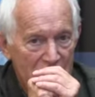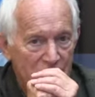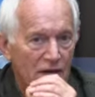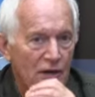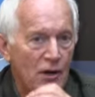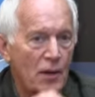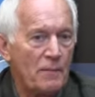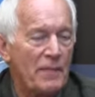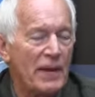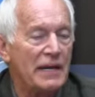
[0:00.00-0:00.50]

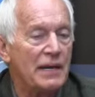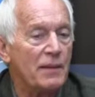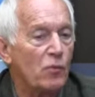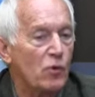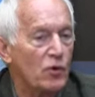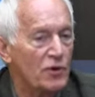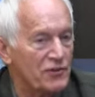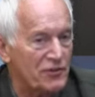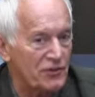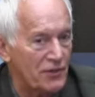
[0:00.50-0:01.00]
There are many
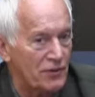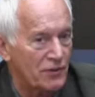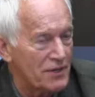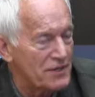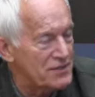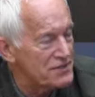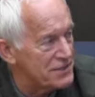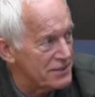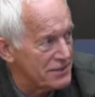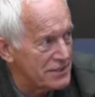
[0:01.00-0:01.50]
more
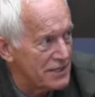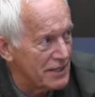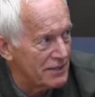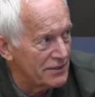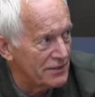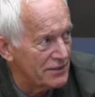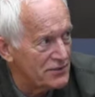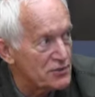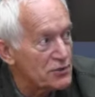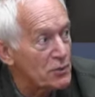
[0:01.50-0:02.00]
stories to tell
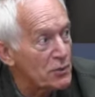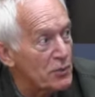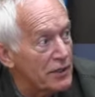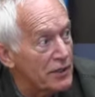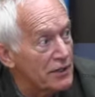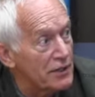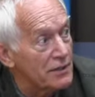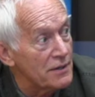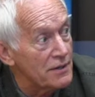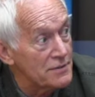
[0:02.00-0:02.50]
than
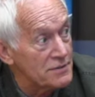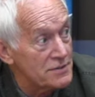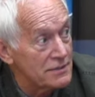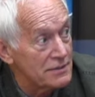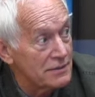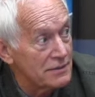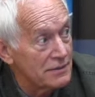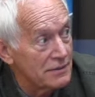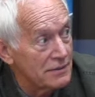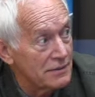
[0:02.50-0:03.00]
superheroes.
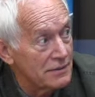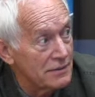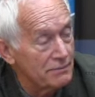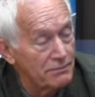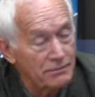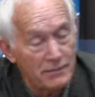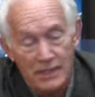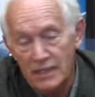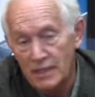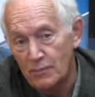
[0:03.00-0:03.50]

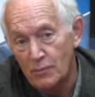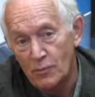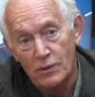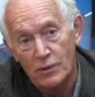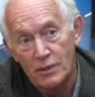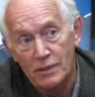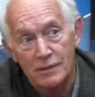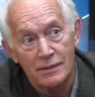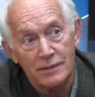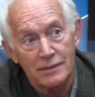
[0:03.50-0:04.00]
Many
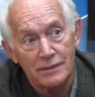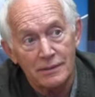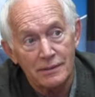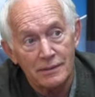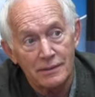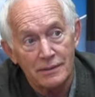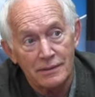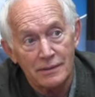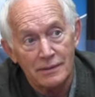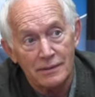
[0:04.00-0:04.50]
more.